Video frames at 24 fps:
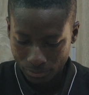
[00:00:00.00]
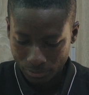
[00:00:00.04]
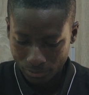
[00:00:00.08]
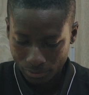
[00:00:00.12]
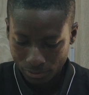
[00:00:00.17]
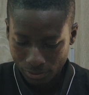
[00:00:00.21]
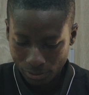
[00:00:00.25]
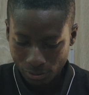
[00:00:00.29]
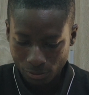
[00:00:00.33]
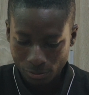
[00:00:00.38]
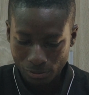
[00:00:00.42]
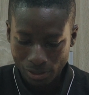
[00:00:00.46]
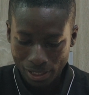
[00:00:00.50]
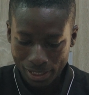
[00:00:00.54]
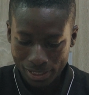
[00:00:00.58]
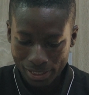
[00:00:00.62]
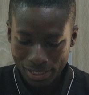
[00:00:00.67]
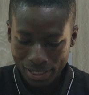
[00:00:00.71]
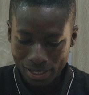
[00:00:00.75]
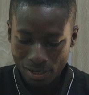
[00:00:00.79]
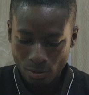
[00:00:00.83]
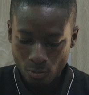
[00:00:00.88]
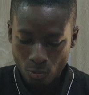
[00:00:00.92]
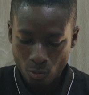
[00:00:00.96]
So, and
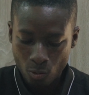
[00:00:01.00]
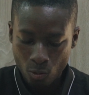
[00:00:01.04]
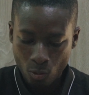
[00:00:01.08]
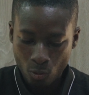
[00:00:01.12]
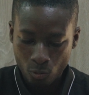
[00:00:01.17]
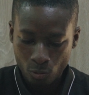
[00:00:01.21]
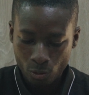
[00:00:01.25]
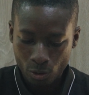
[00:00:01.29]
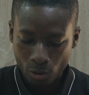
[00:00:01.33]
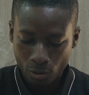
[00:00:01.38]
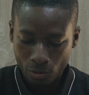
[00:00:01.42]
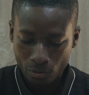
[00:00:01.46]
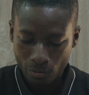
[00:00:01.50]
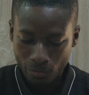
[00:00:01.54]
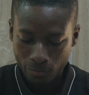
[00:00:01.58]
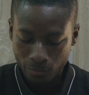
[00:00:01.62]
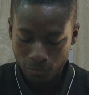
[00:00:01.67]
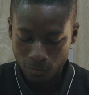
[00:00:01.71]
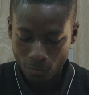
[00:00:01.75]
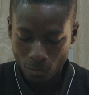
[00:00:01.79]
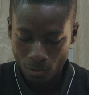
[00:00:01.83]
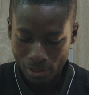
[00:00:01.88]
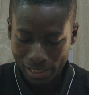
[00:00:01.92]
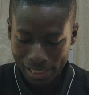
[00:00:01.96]
then I will hold on
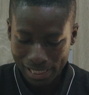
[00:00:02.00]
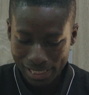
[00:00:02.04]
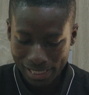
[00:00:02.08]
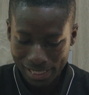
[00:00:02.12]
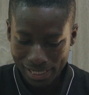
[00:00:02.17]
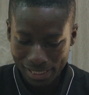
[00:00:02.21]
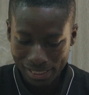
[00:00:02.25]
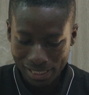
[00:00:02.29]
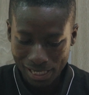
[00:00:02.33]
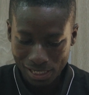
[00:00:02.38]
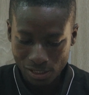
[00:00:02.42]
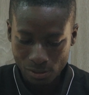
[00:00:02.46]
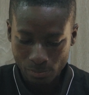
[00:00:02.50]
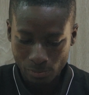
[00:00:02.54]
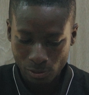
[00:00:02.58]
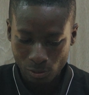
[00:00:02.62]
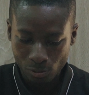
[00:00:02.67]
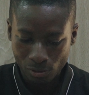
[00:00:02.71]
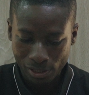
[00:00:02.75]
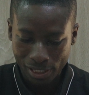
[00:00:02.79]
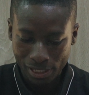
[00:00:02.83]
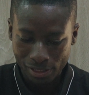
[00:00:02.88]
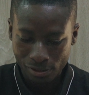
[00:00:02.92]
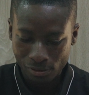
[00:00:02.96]
for the data to be
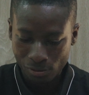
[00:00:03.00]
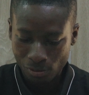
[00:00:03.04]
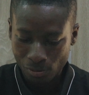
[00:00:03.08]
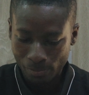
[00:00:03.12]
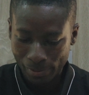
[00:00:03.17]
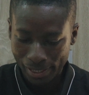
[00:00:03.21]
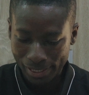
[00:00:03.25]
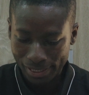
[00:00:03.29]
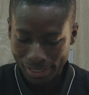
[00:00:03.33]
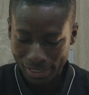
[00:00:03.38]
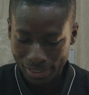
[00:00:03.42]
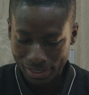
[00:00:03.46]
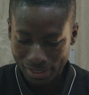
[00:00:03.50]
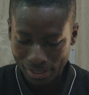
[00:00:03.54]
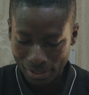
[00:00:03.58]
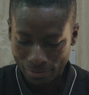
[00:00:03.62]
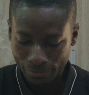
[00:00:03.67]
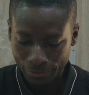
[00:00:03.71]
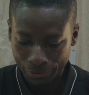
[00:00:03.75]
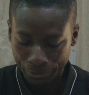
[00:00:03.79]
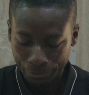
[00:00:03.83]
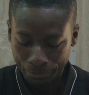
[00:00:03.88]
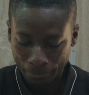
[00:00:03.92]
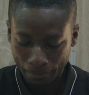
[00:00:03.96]
loaded into my data
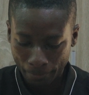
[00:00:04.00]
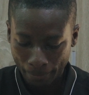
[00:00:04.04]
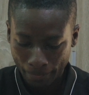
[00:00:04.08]
view.